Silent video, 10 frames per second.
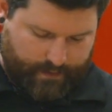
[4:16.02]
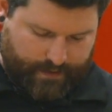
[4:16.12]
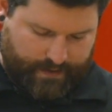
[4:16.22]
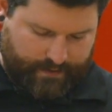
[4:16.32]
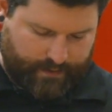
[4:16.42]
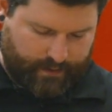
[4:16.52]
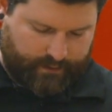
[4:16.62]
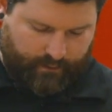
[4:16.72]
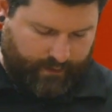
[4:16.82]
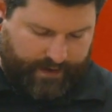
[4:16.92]
and
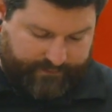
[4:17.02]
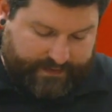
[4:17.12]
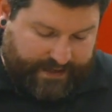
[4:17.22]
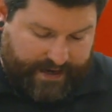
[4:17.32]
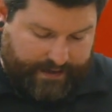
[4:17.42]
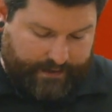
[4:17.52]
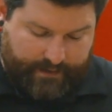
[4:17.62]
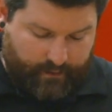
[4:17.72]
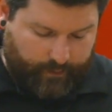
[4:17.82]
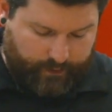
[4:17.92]
you don't have to take any
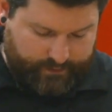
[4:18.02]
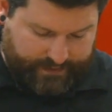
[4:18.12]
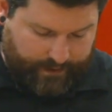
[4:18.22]
of the parts